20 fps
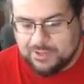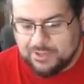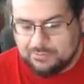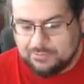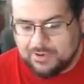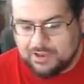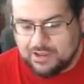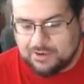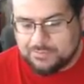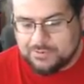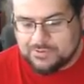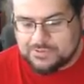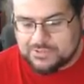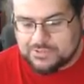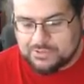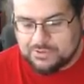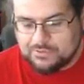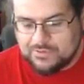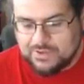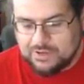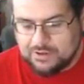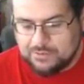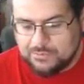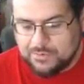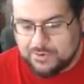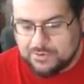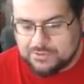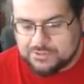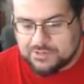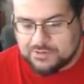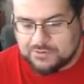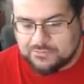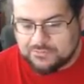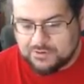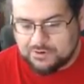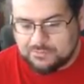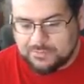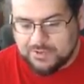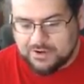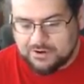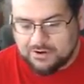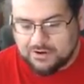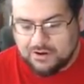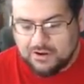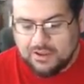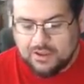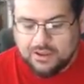blog post, do the video posts convert better?